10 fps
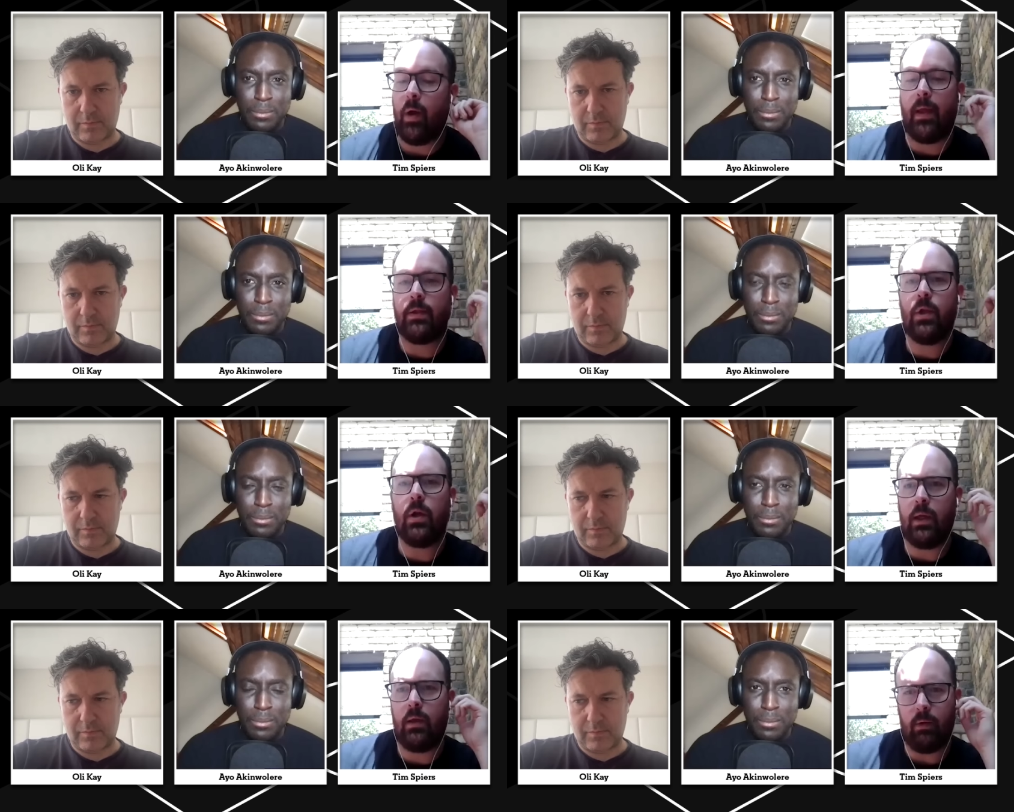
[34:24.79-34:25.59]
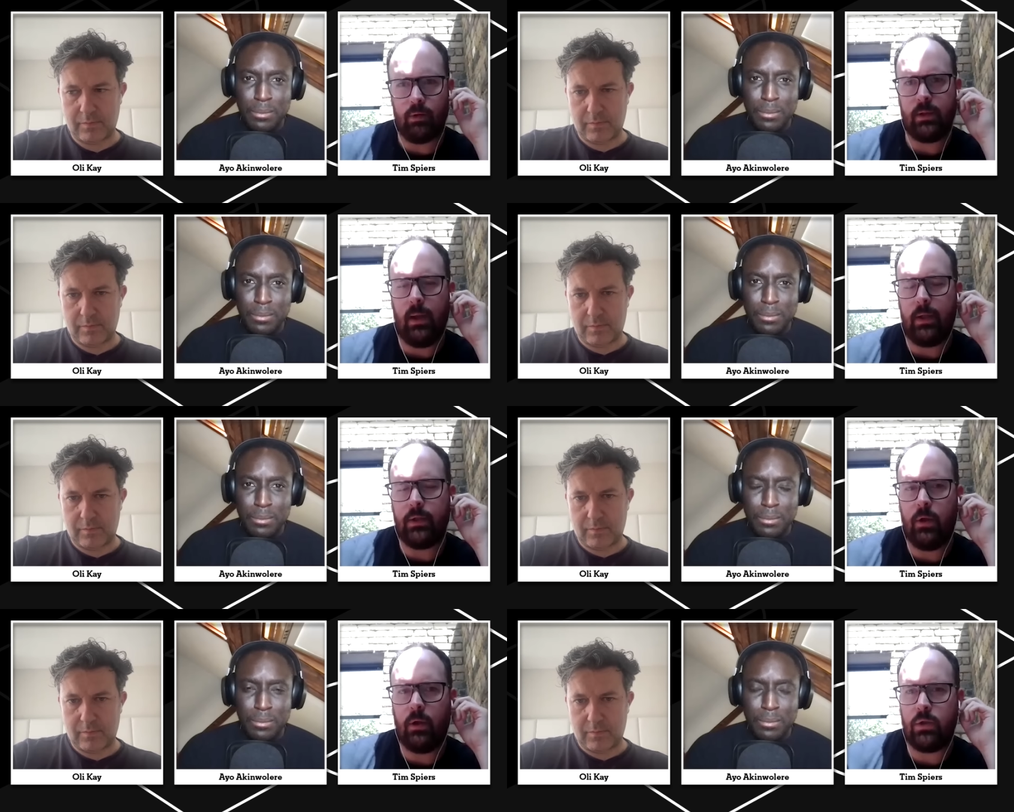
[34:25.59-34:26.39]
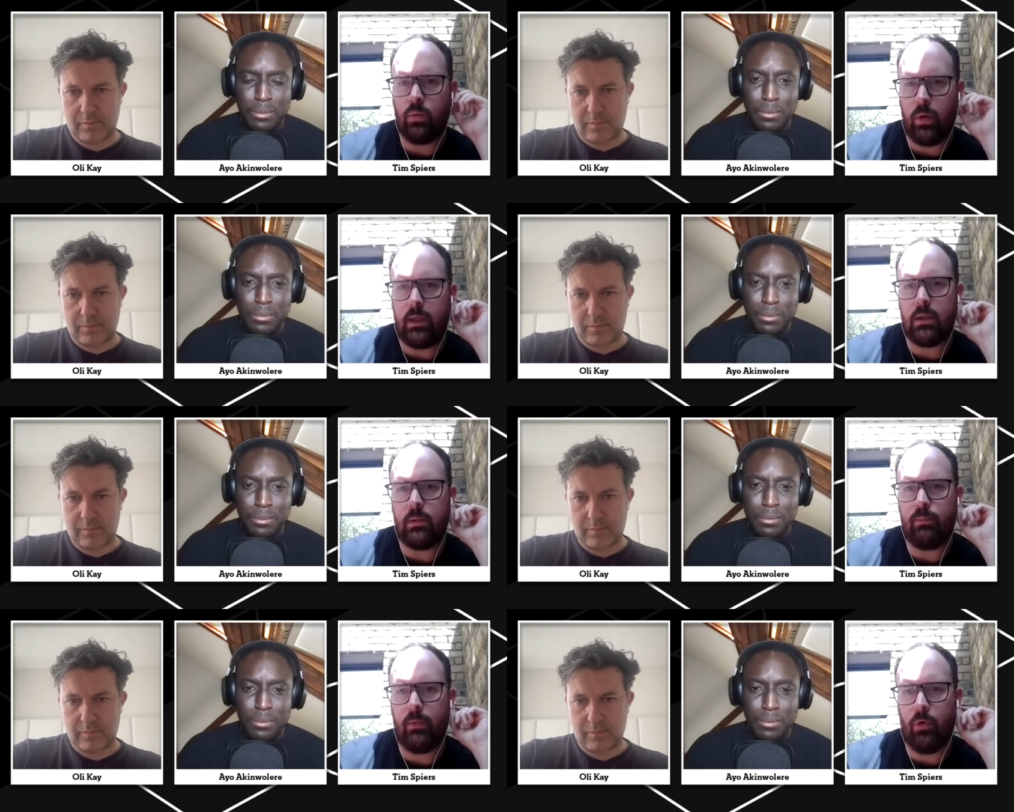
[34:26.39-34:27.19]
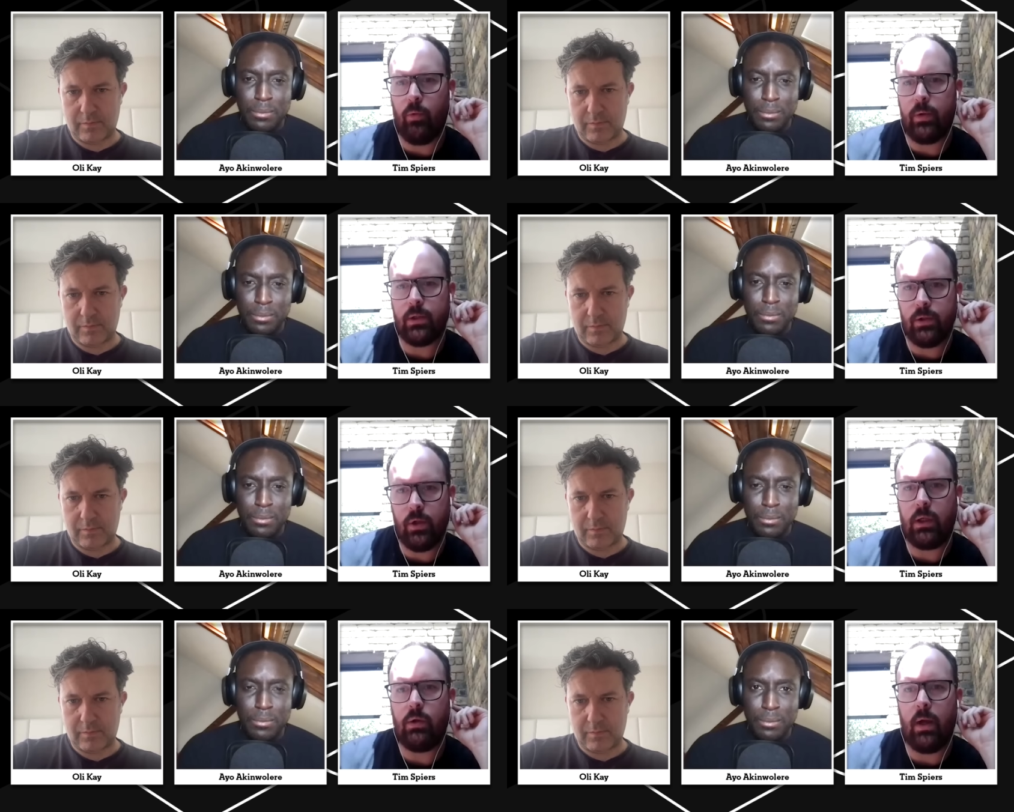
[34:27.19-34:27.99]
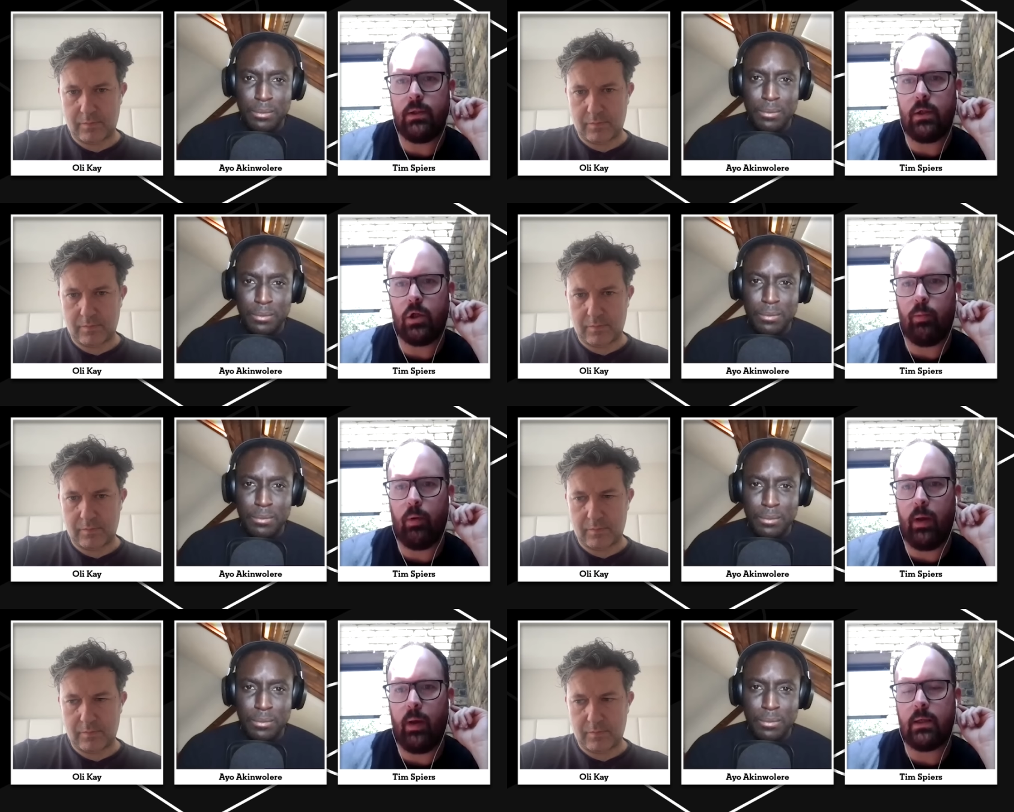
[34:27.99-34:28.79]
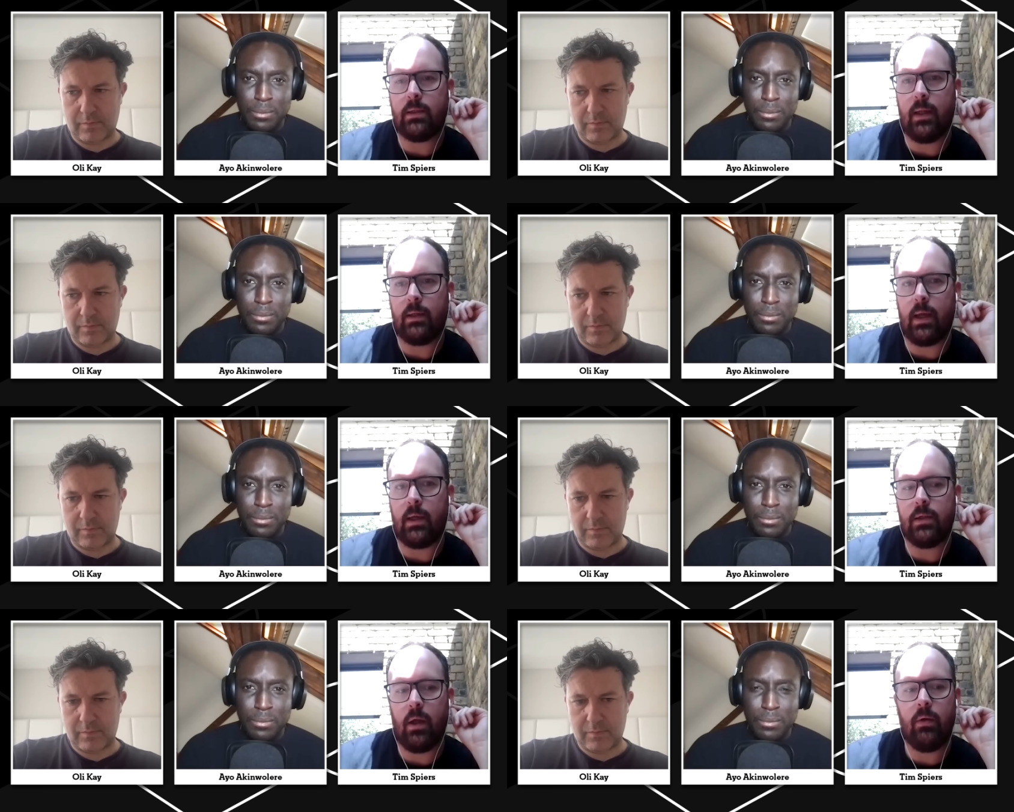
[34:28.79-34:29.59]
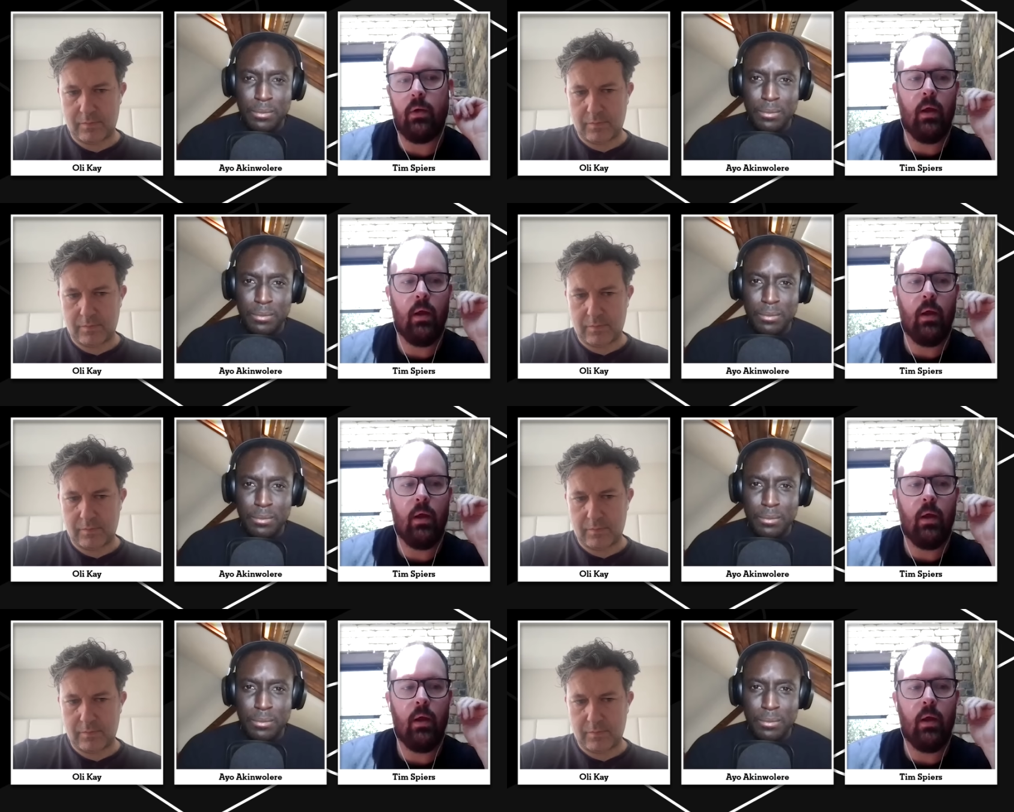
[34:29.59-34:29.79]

Speaker 1: And then Turkey, that was definitely Turkey's weakest performance, and Turkey rested a couple of players that day. So,